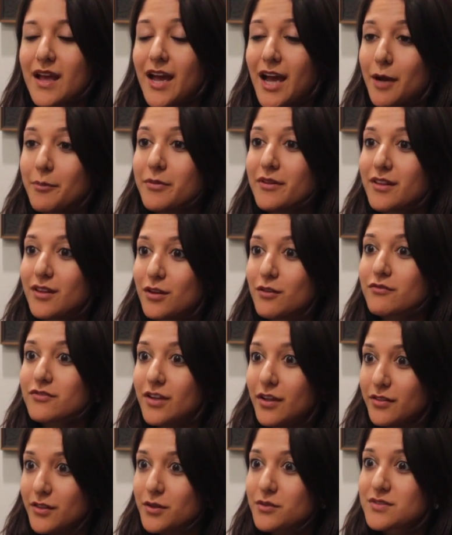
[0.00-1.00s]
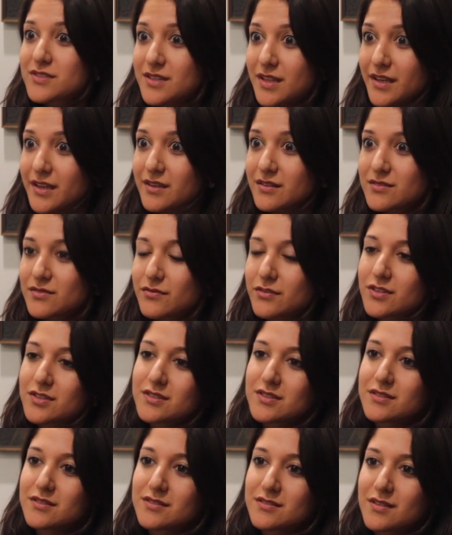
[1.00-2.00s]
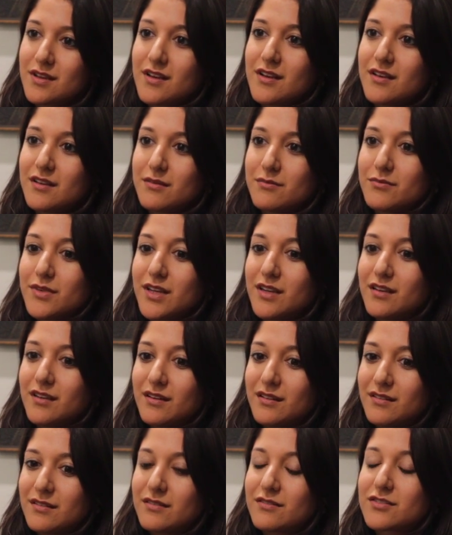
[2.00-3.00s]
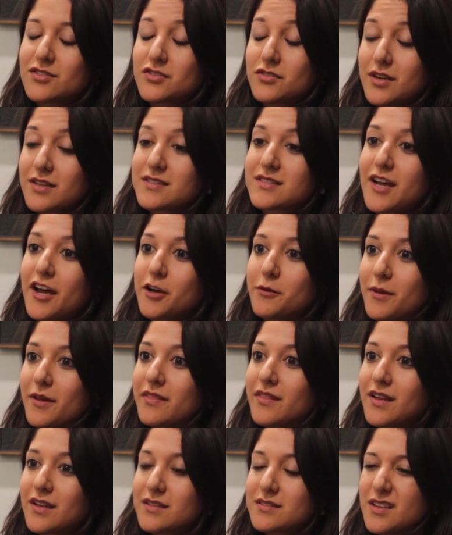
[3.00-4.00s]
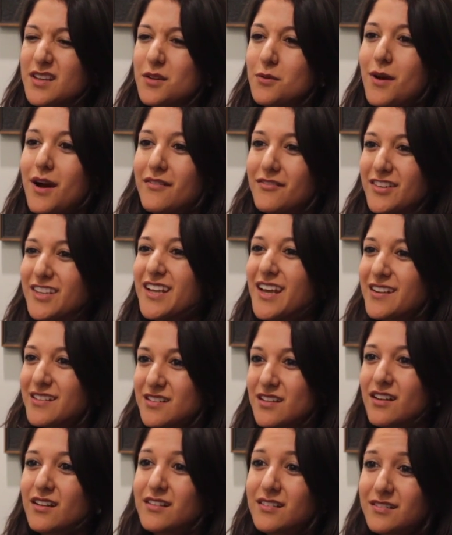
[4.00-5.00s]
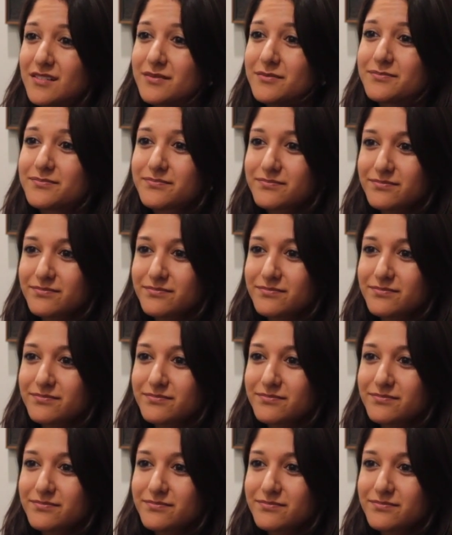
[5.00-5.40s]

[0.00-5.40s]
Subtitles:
happy that you've done those things versus being stressed out about things that you haven't yet done.